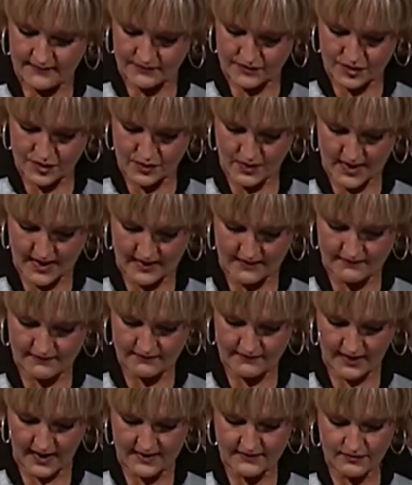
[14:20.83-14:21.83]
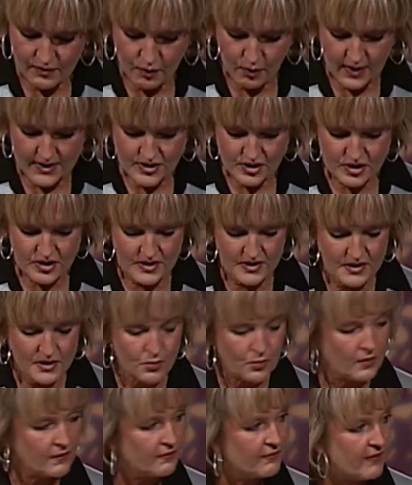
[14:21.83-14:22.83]
You have five questions
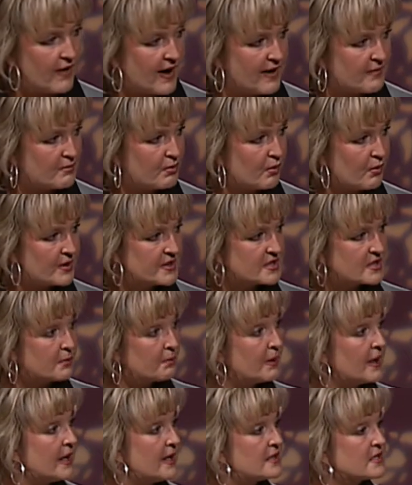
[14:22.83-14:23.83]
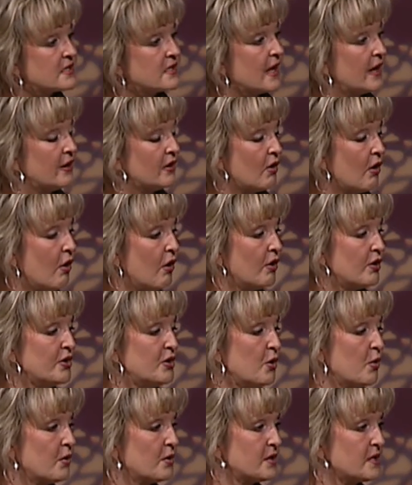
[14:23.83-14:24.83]
with five points apiece. They are all
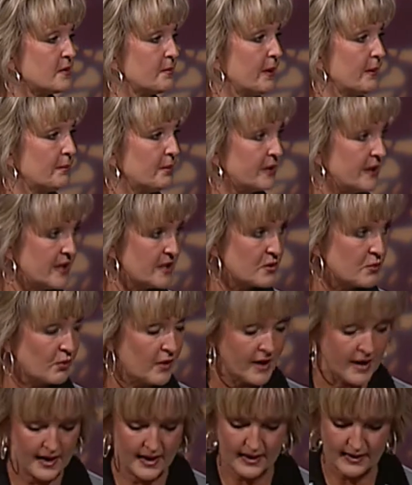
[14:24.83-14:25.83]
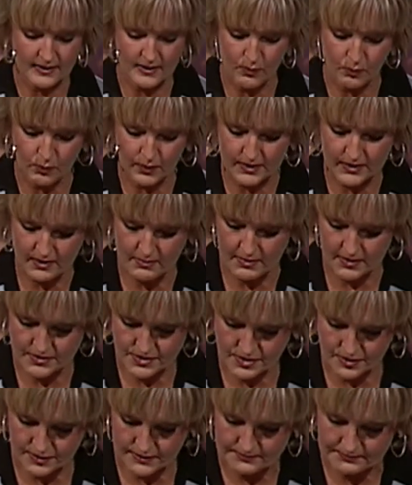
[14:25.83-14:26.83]
yours, but please ring in with the
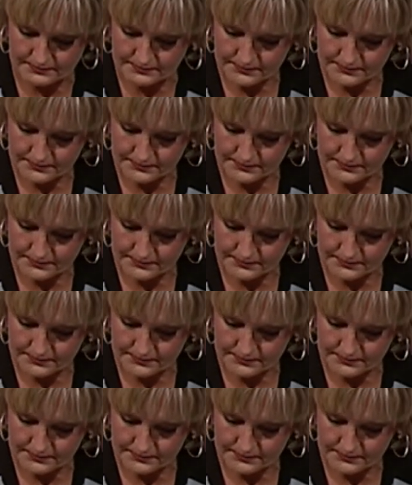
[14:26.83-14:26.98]
buzzer.